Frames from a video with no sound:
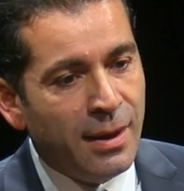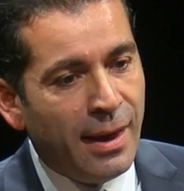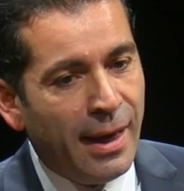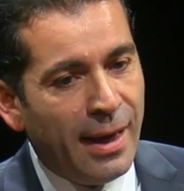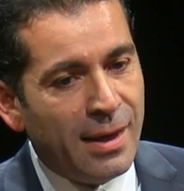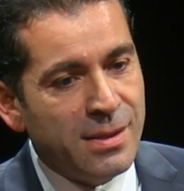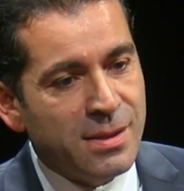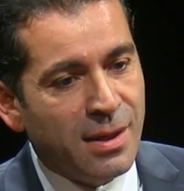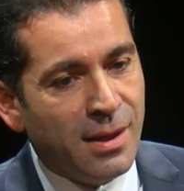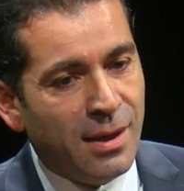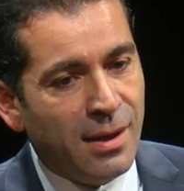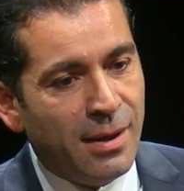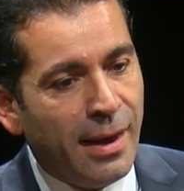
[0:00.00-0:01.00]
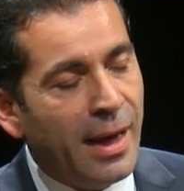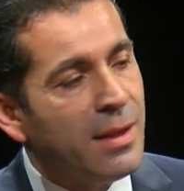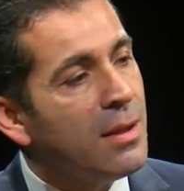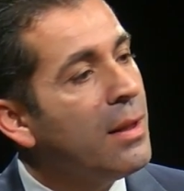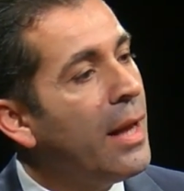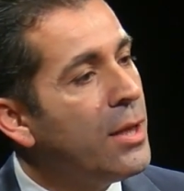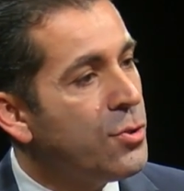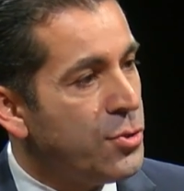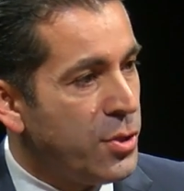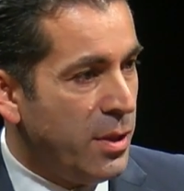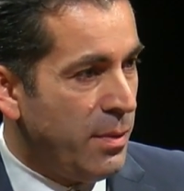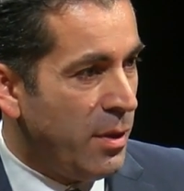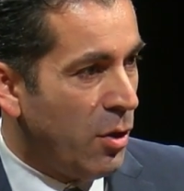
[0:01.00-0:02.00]
And the lenders
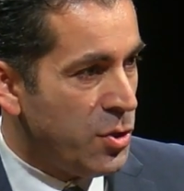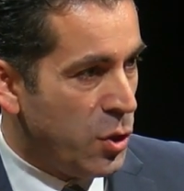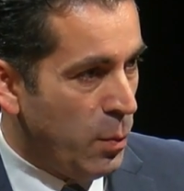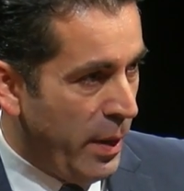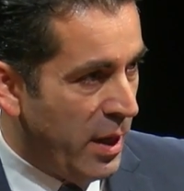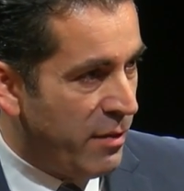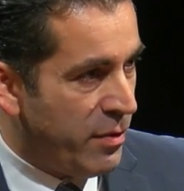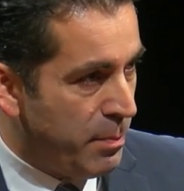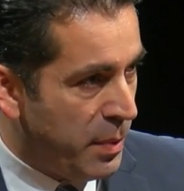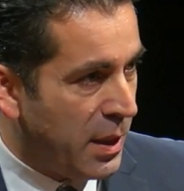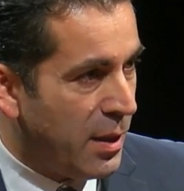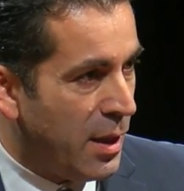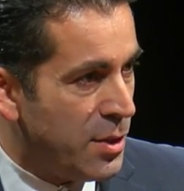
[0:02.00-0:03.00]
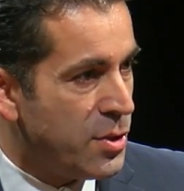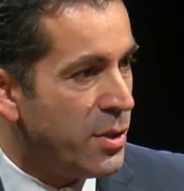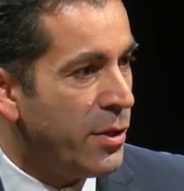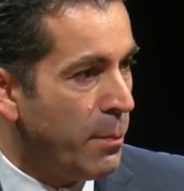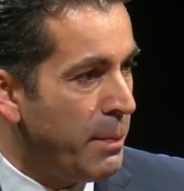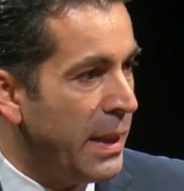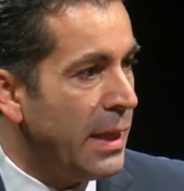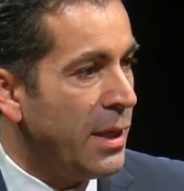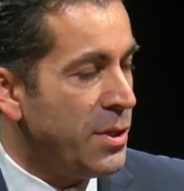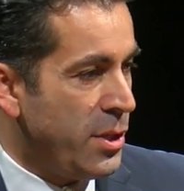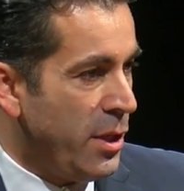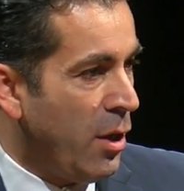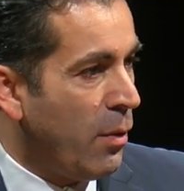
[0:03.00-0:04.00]
can also benefit because they're meeting
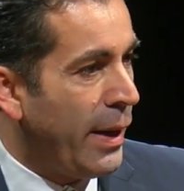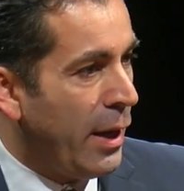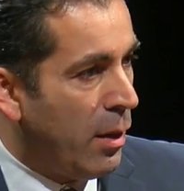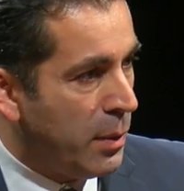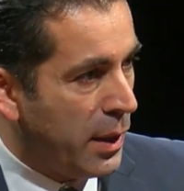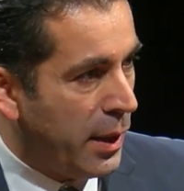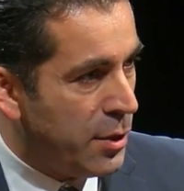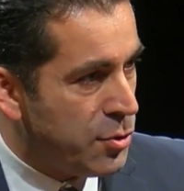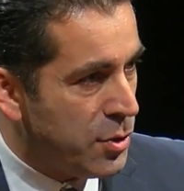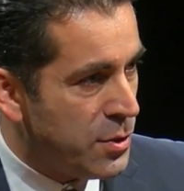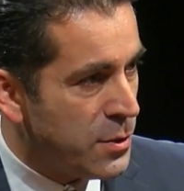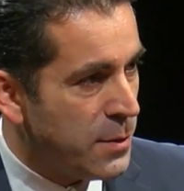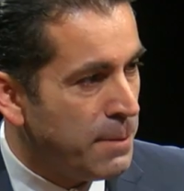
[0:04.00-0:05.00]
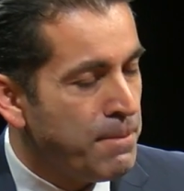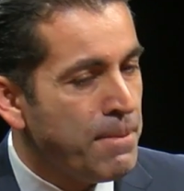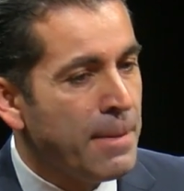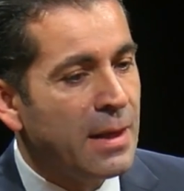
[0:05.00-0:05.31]
CRA obligations. Right.